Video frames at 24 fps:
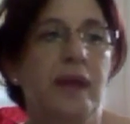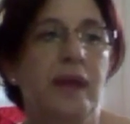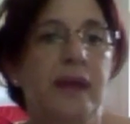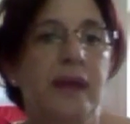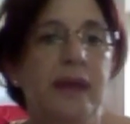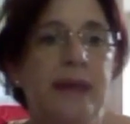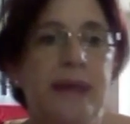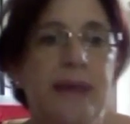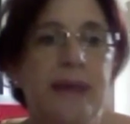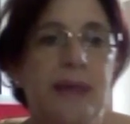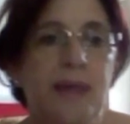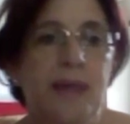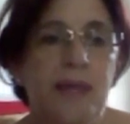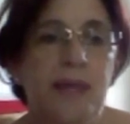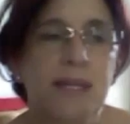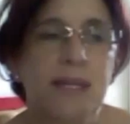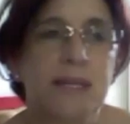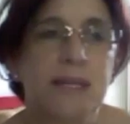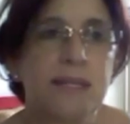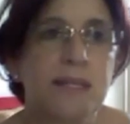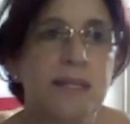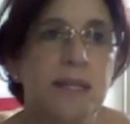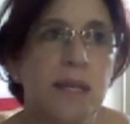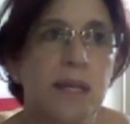
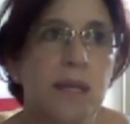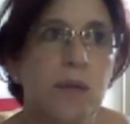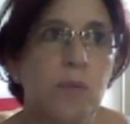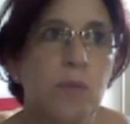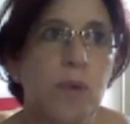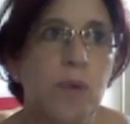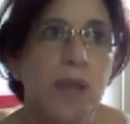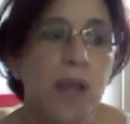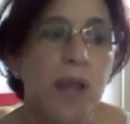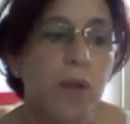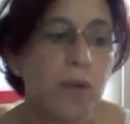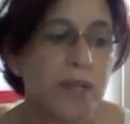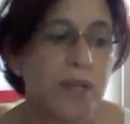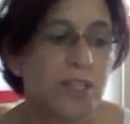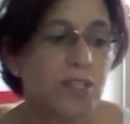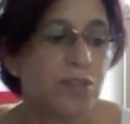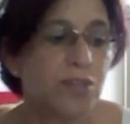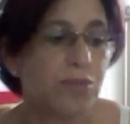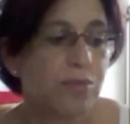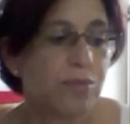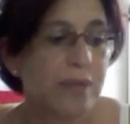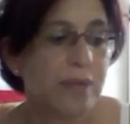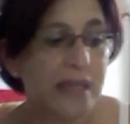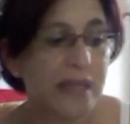And what I want
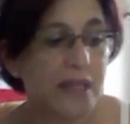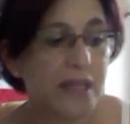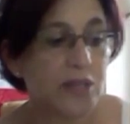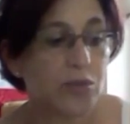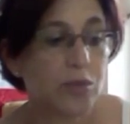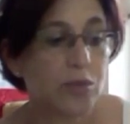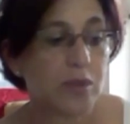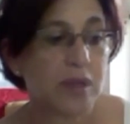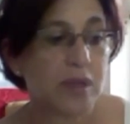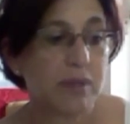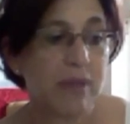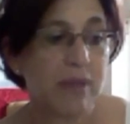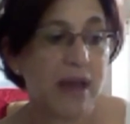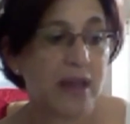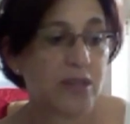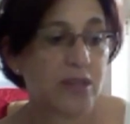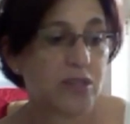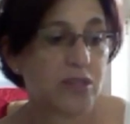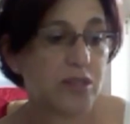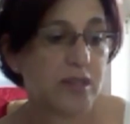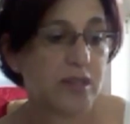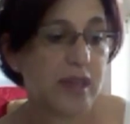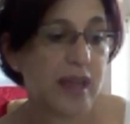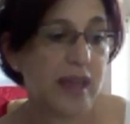to really talk about
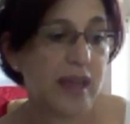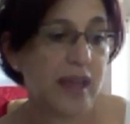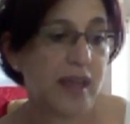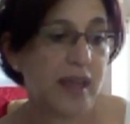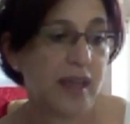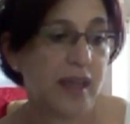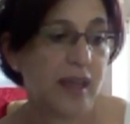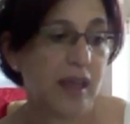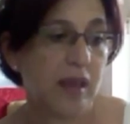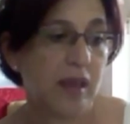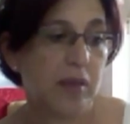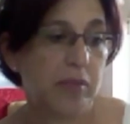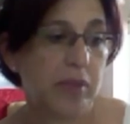today,